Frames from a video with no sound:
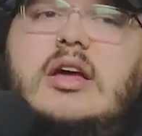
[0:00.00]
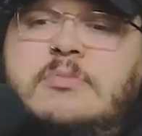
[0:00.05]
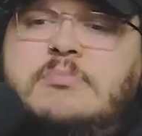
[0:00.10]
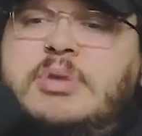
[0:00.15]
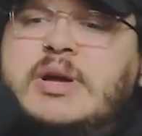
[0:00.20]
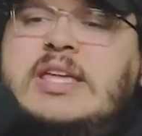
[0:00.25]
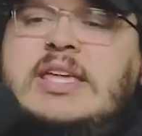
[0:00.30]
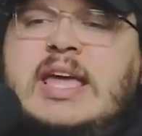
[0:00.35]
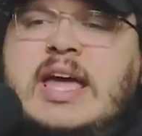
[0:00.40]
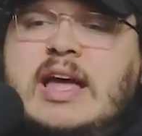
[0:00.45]

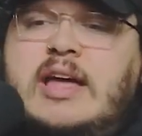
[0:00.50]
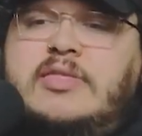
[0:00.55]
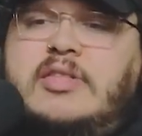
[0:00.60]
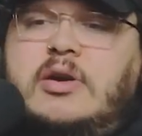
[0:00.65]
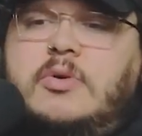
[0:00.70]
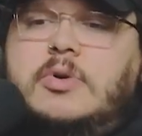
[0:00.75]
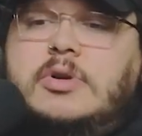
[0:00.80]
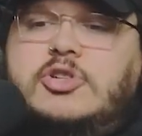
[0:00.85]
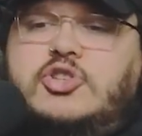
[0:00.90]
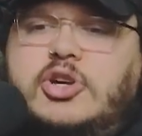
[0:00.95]
but yeah
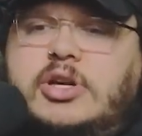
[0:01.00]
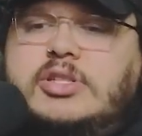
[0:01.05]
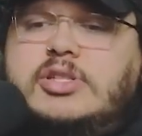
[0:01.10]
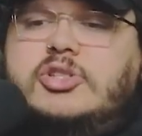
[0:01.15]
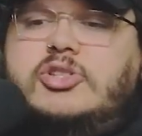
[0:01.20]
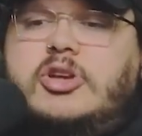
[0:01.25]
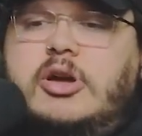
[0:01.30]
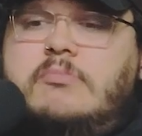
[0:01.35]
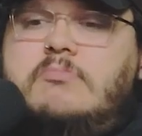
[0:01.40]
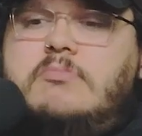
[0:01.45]
there were
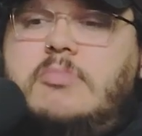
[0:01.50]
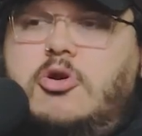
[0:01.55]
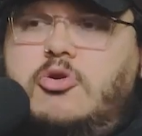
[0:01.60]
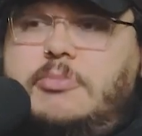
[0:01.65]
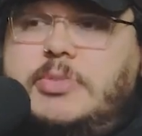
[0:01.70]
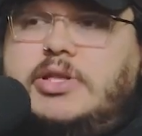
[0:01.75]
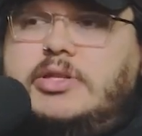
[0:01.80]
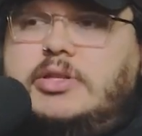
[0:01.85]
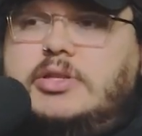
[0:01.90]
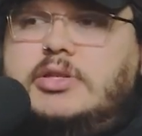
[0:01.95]
just some
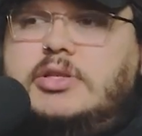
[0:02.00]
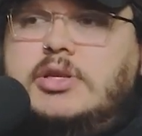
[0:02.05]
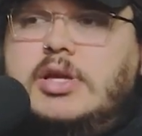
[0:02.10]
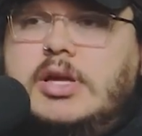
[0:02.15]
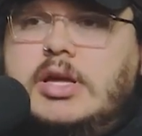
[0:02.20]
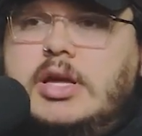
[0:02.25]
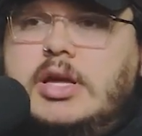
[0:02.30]
moments